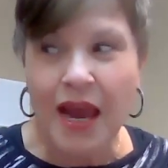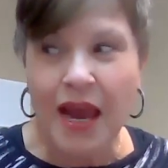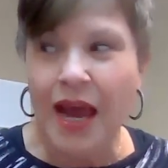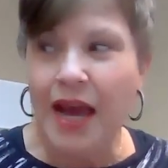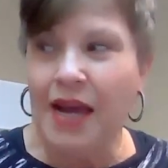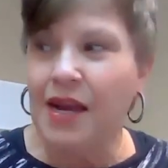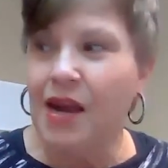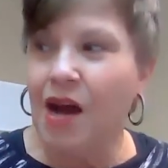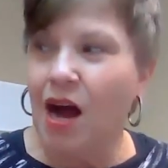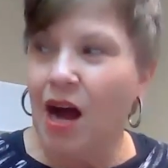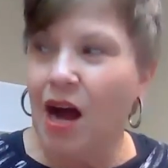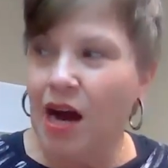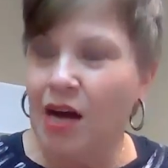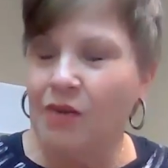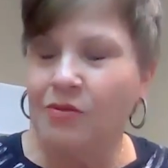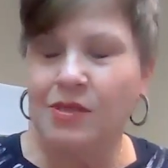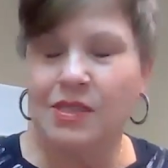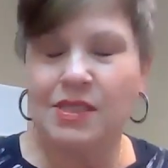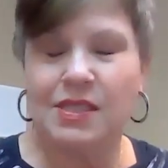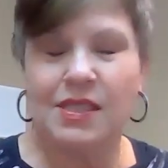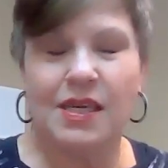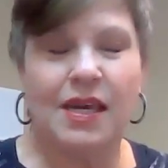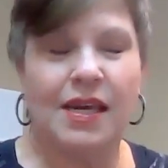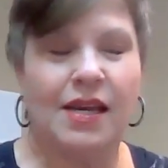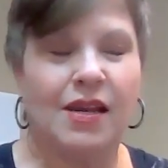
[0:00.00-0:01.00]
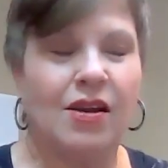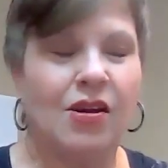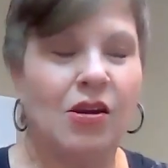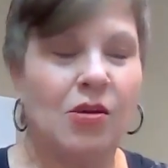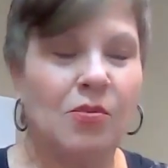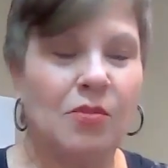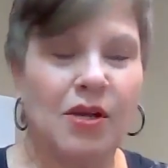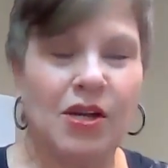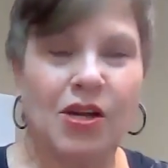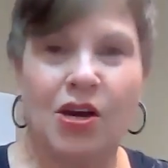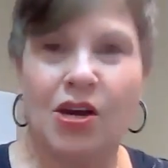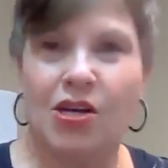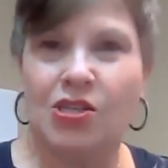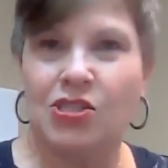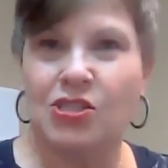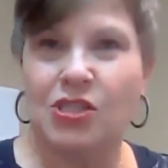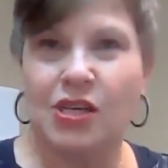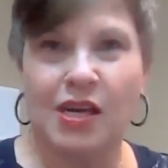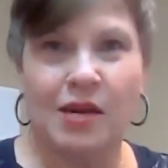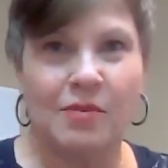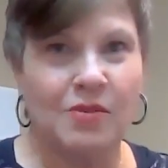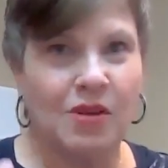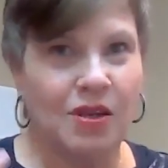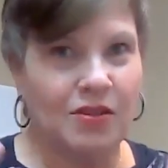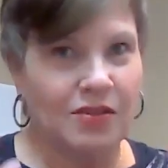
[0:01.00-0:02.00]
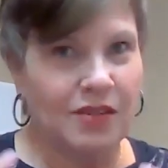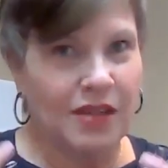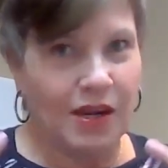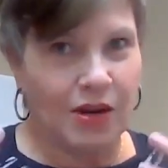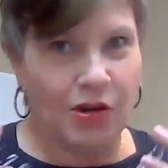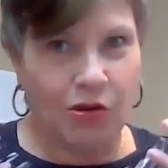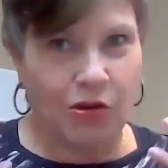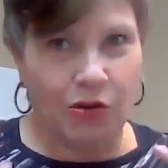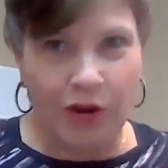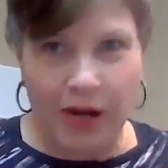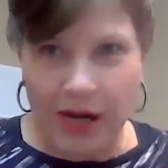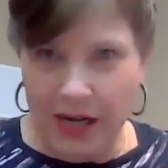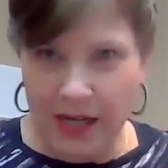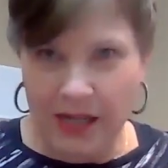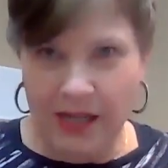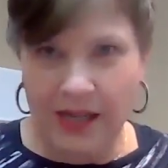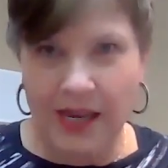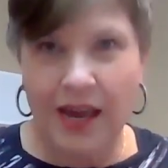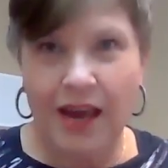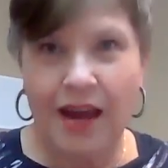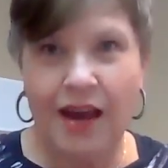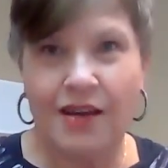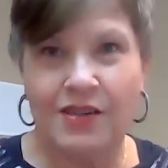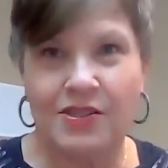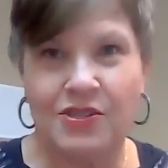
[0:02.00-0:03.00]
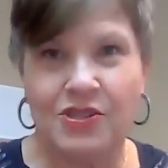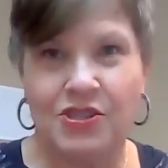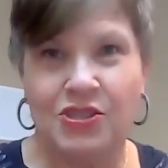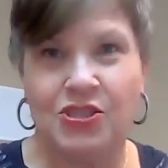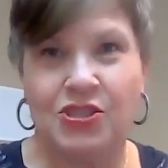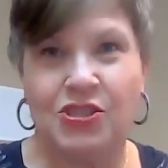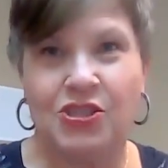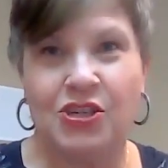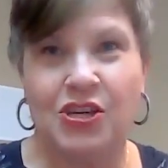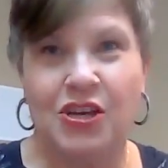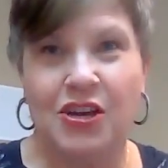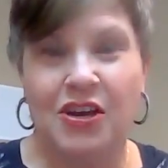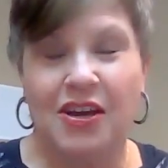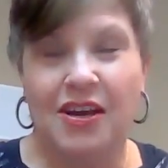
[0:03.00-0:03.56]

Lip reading: and I was like, oh my gosh, like I'm not that great at catch.